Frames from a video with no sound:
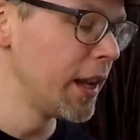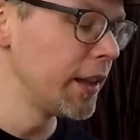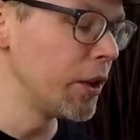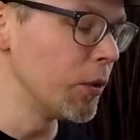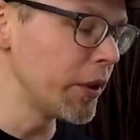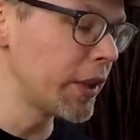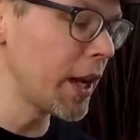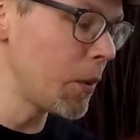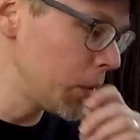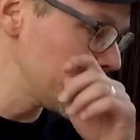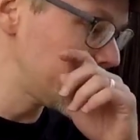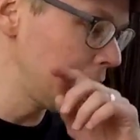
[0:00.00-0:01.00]
The only thing I
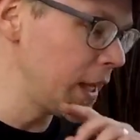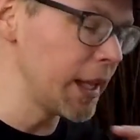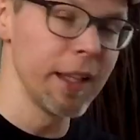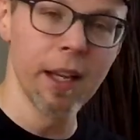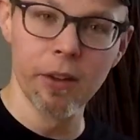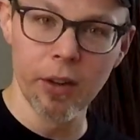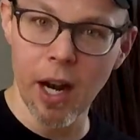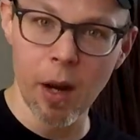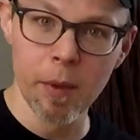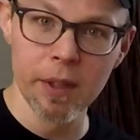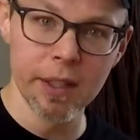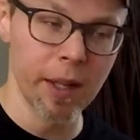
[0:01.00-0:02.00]
will say in the other
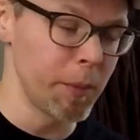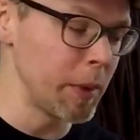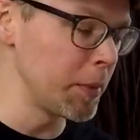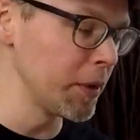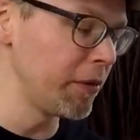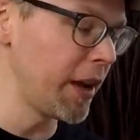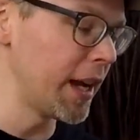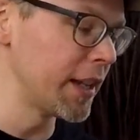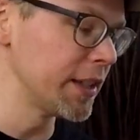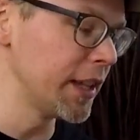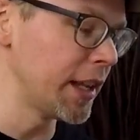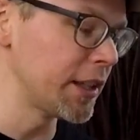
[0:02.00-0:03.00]
comments that people have had
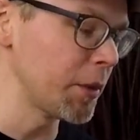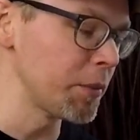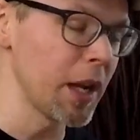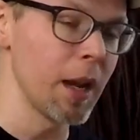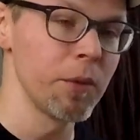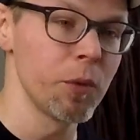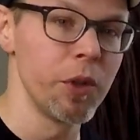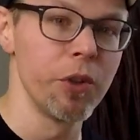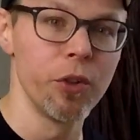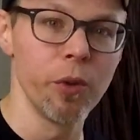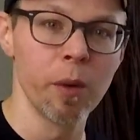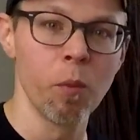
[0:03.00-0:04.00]
is that sometimes when you're
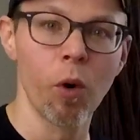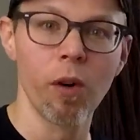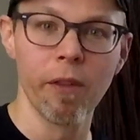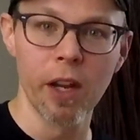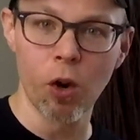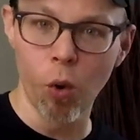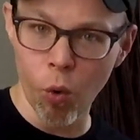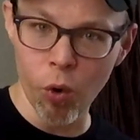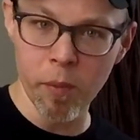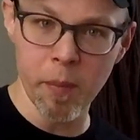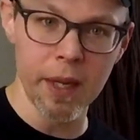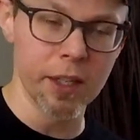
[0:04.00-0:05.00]
doing more of a
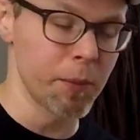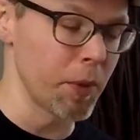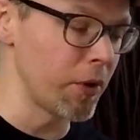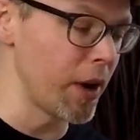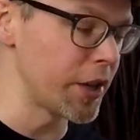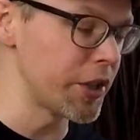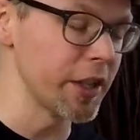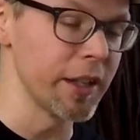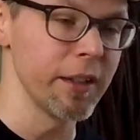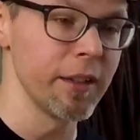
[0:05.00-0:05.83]
chord-based progression,